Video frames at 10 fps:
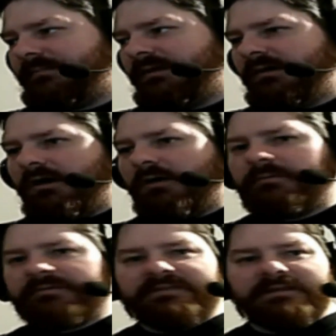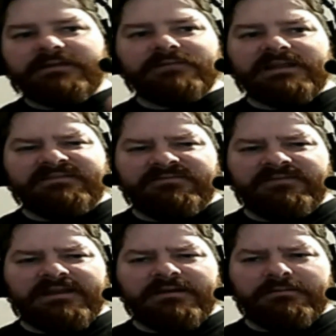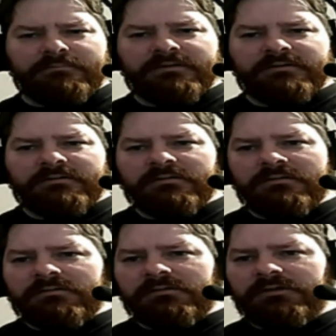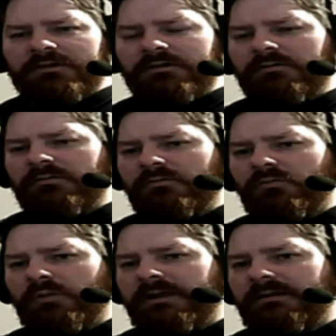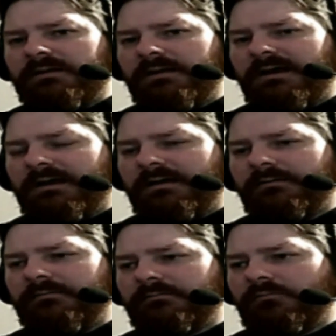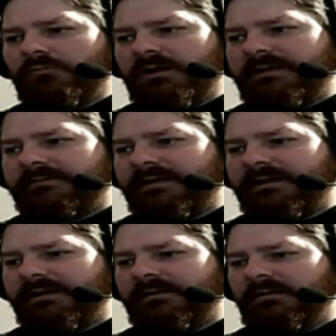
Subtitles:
almost think of like Venom, when I say